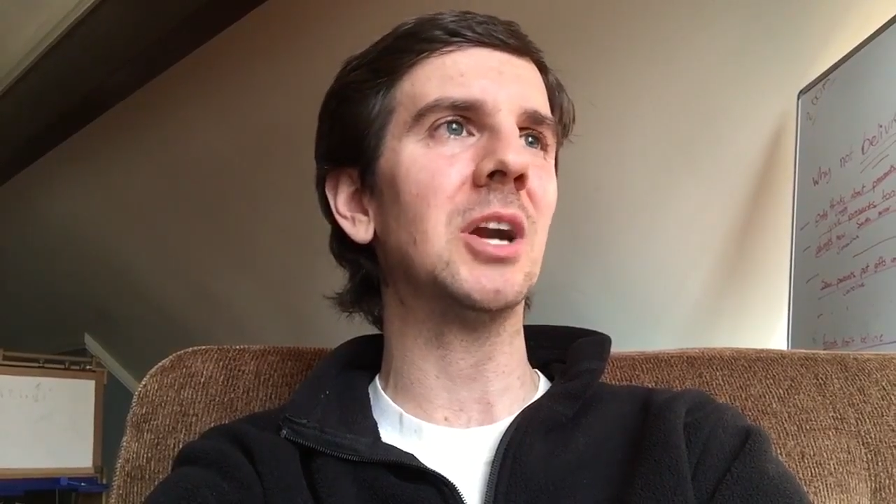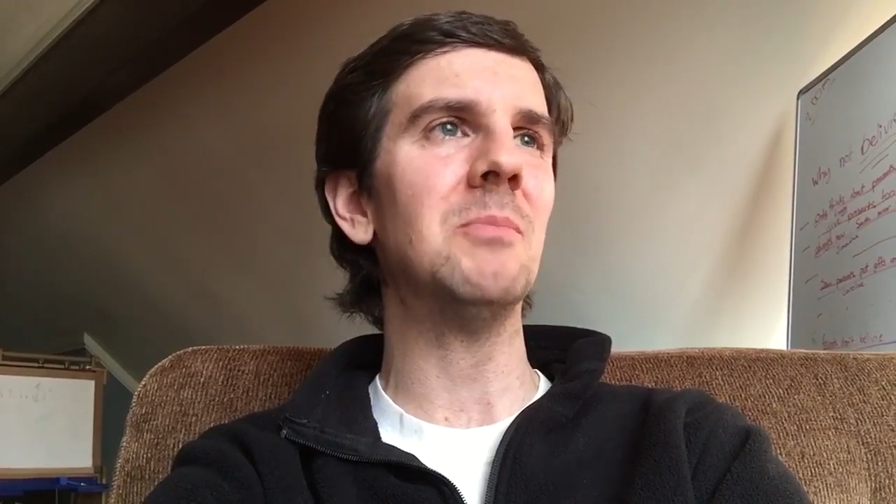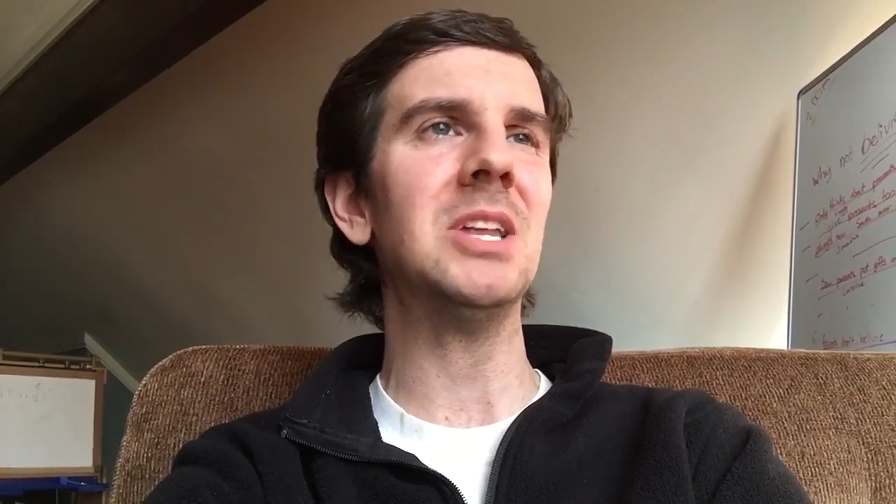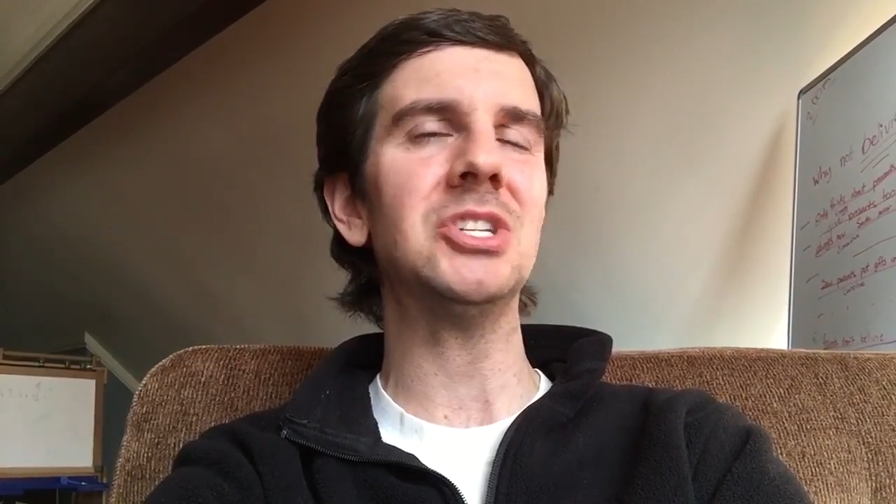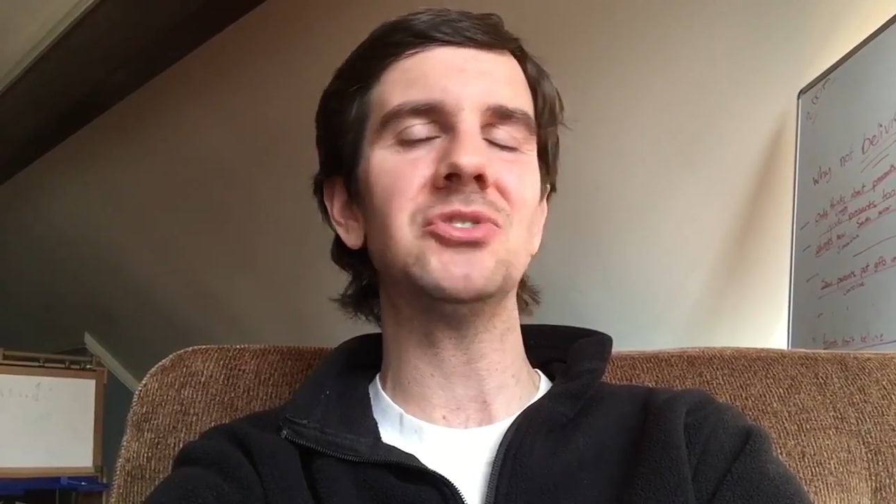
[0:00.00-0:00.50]
and our
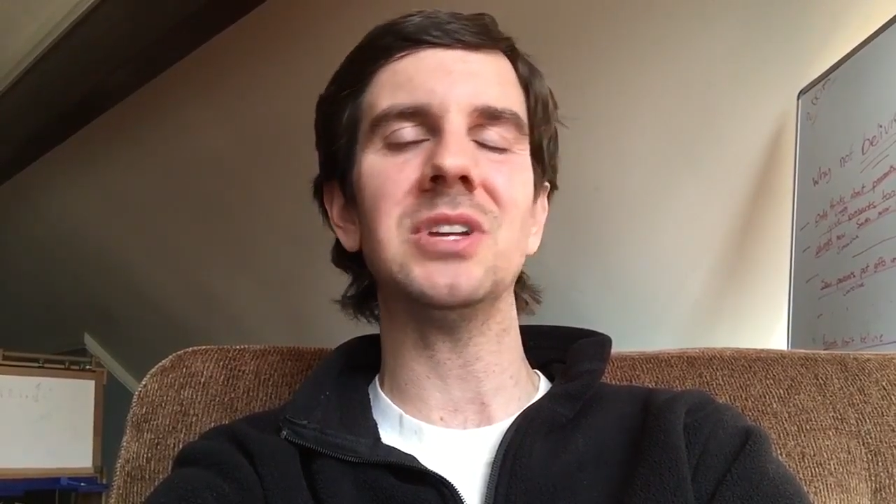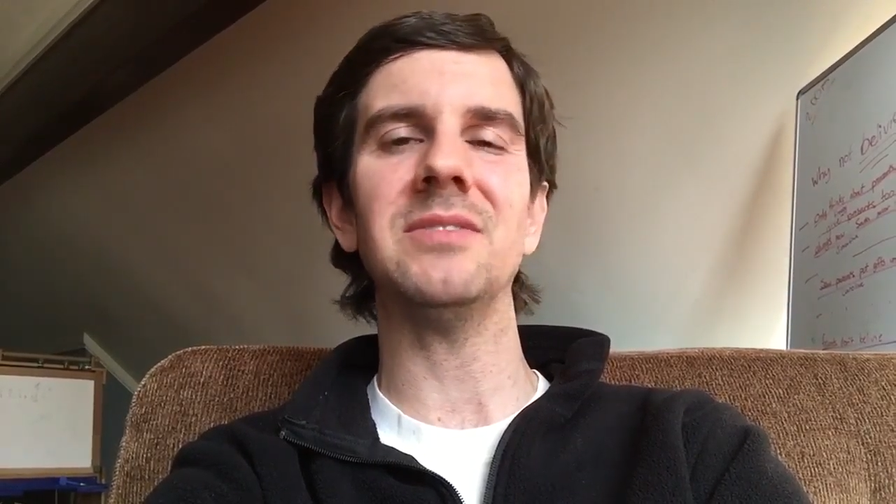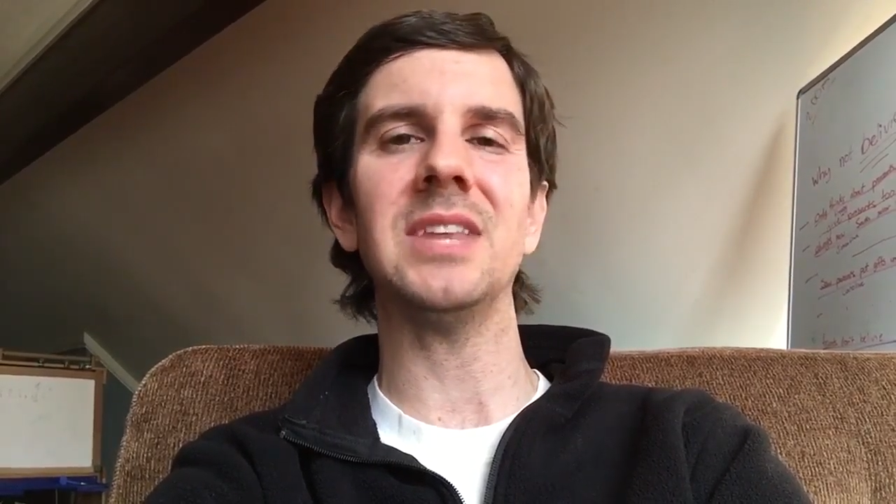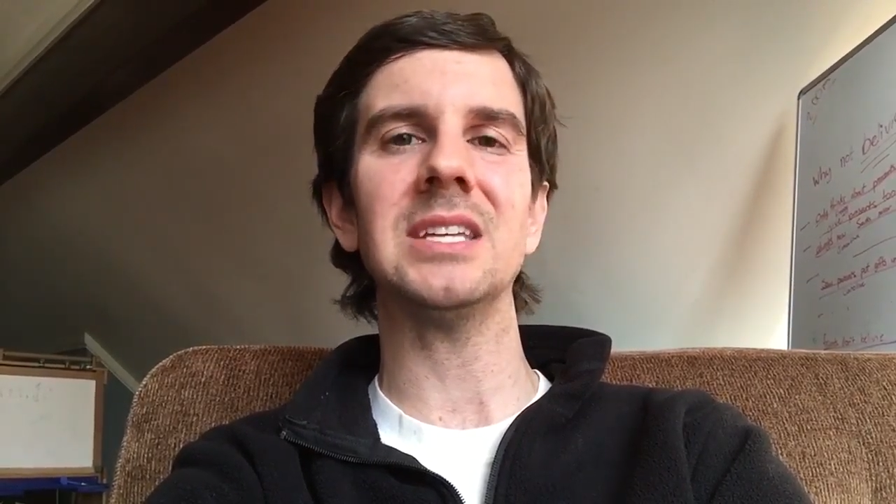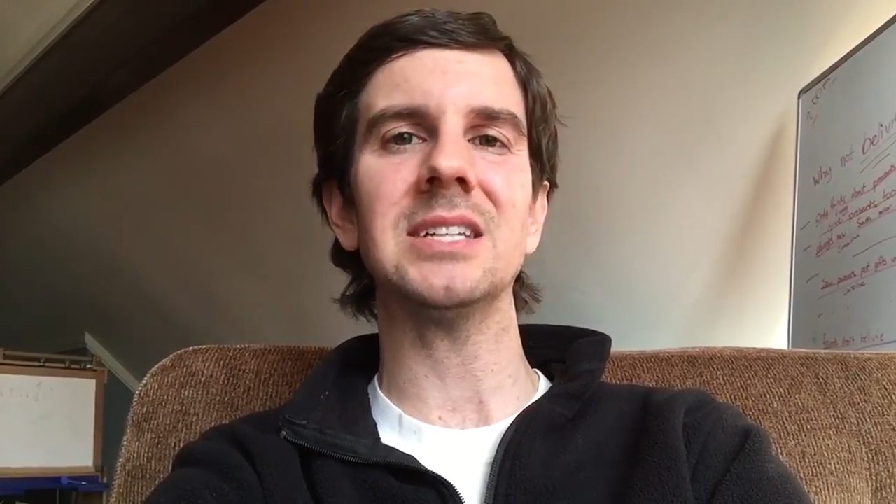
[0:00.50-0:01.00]
ministry
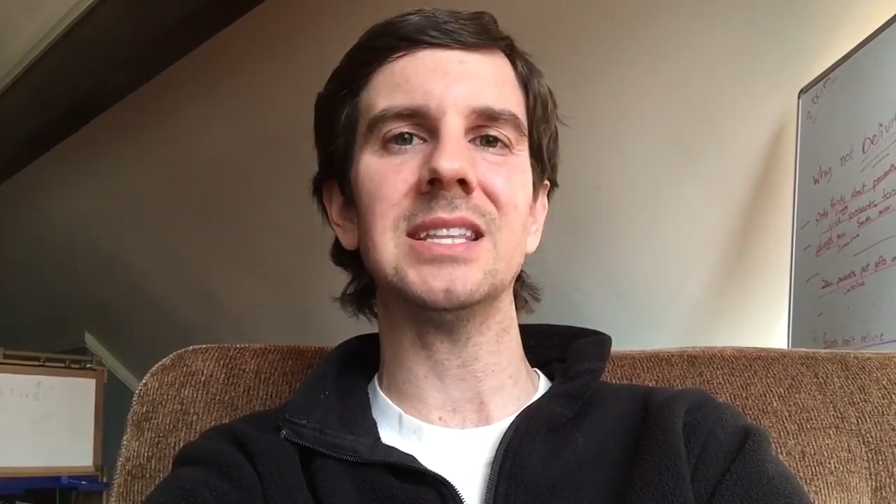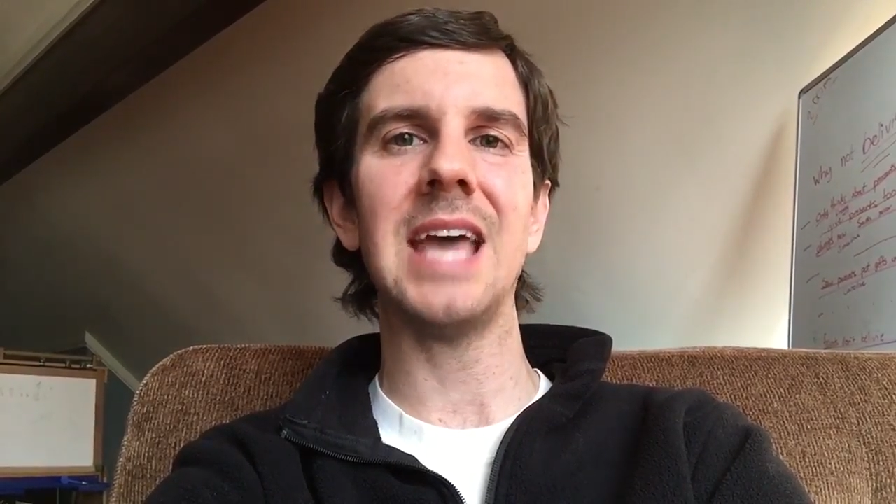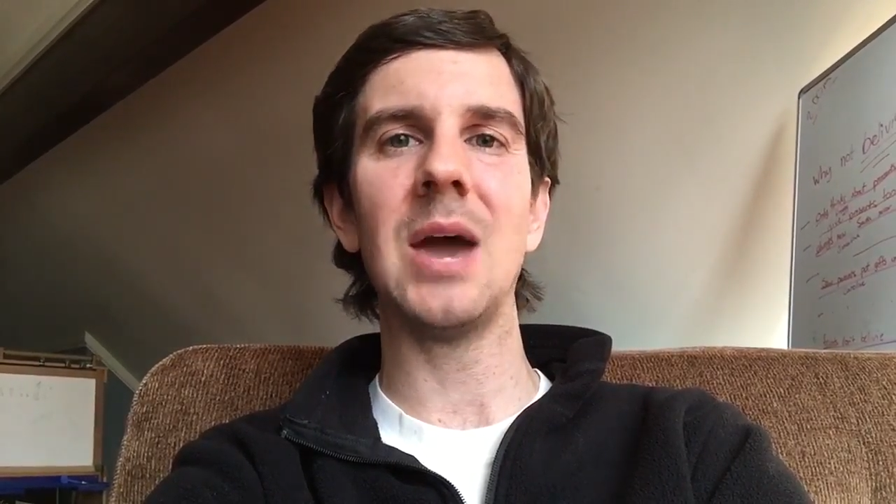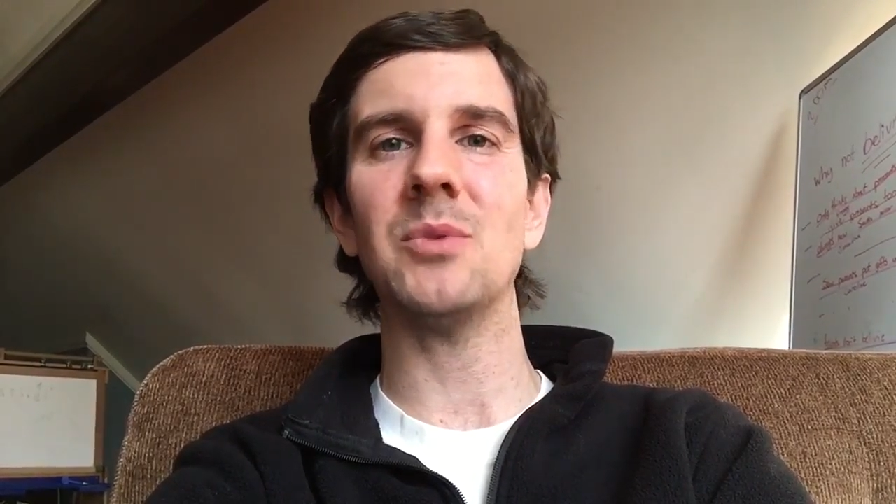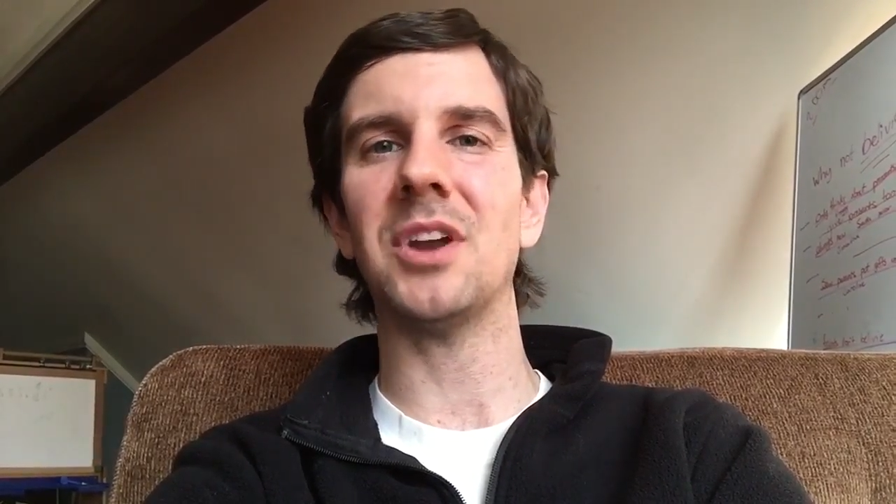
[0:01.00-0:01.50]
and things like
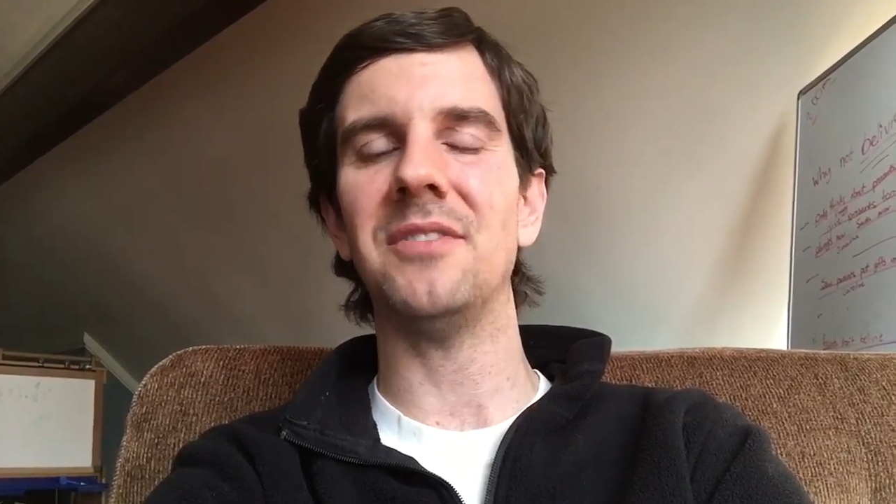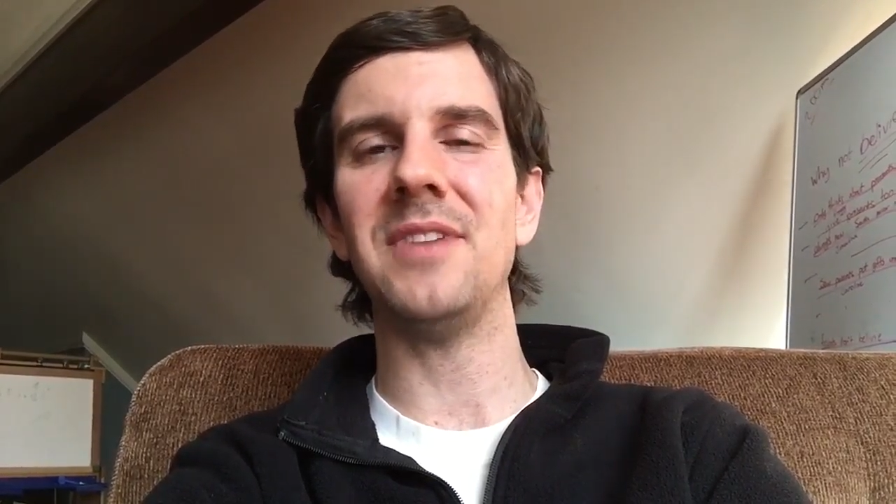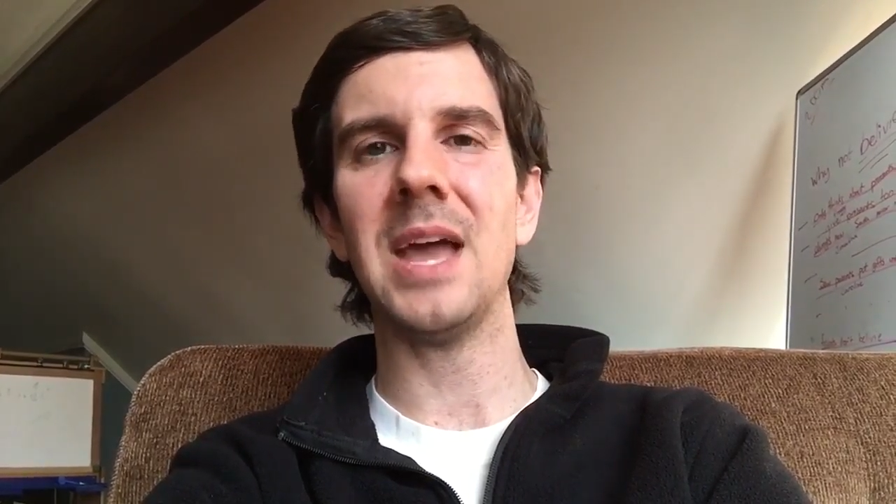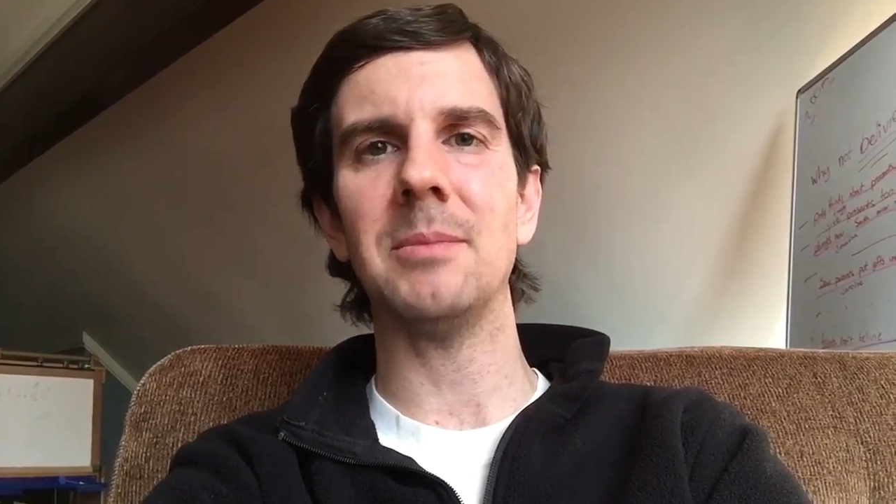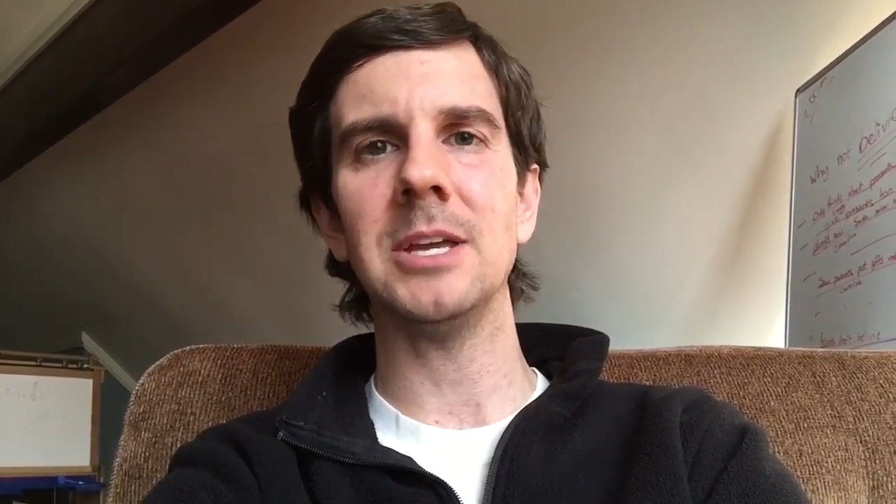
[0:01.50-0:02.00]
that with our
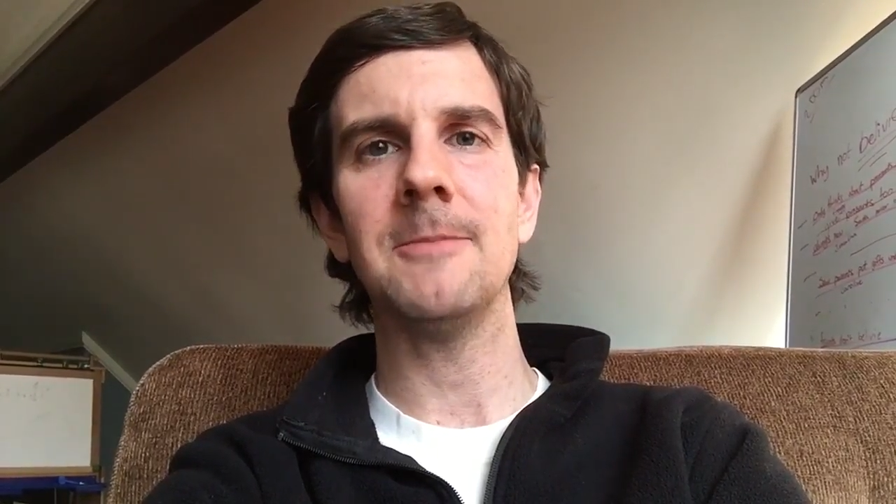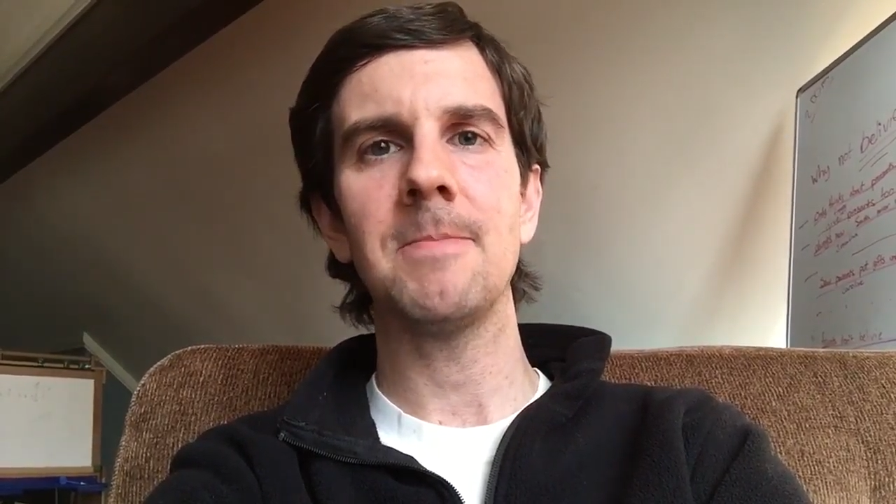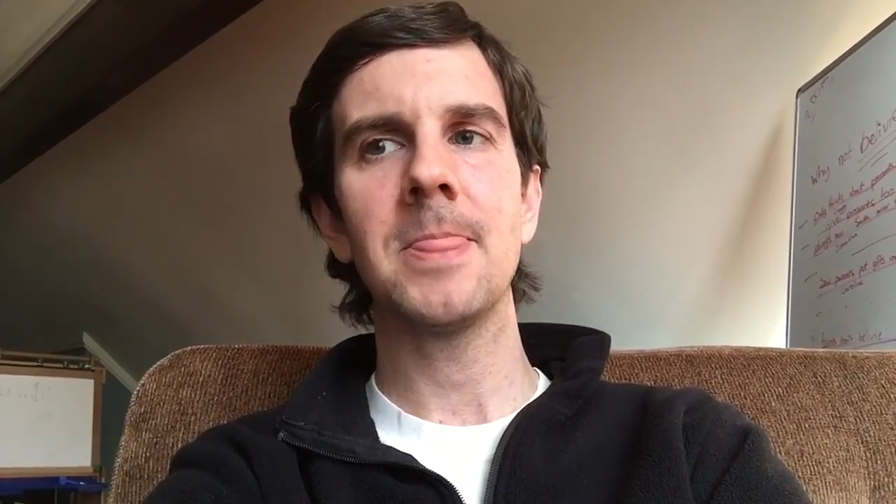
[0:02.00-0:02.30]
family.